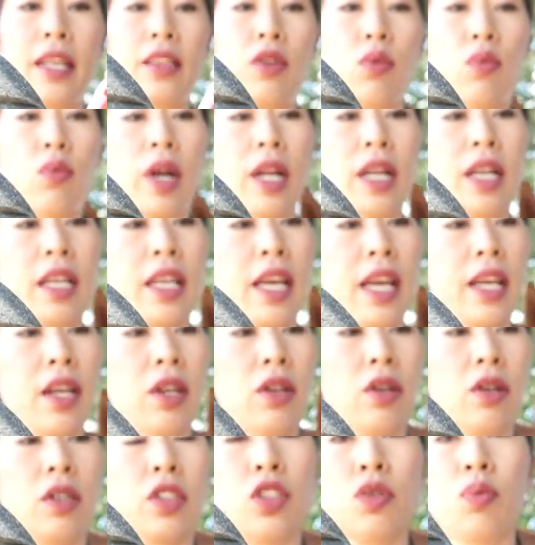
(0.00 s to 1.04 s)
The Renegade
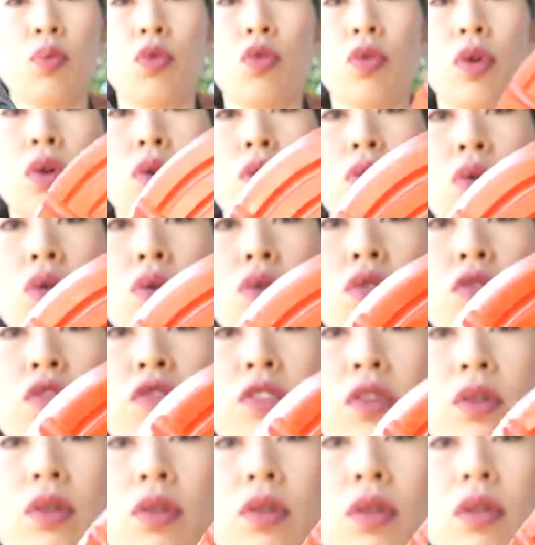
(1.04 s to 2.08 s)
looks more
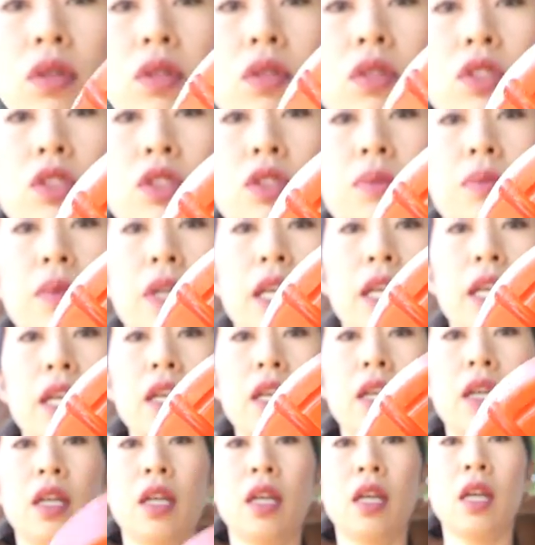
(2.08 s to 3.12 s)
oval to
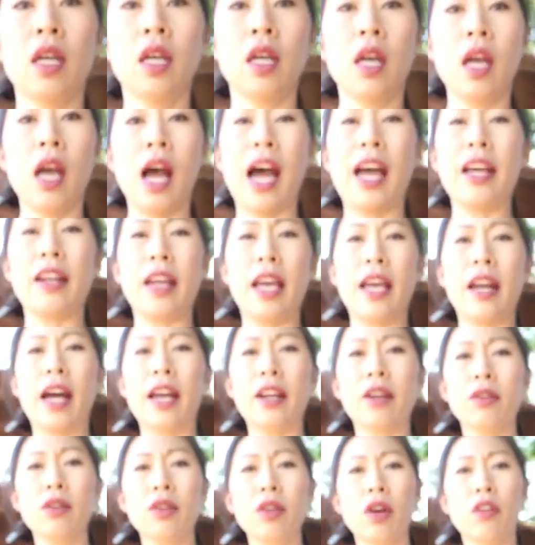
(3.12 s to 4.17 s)
me. And
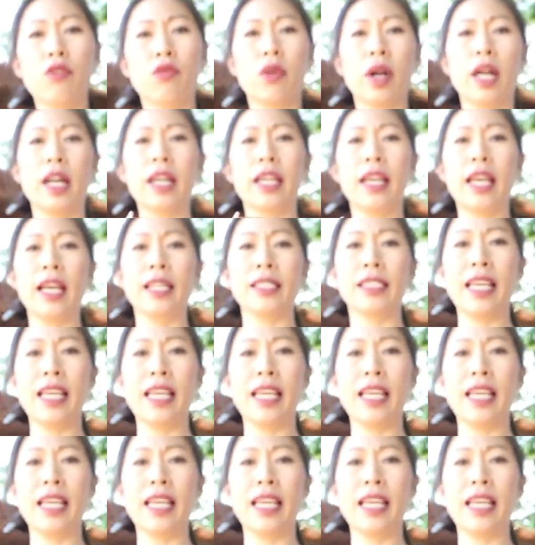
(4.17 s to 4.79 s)
I don't know if Renegades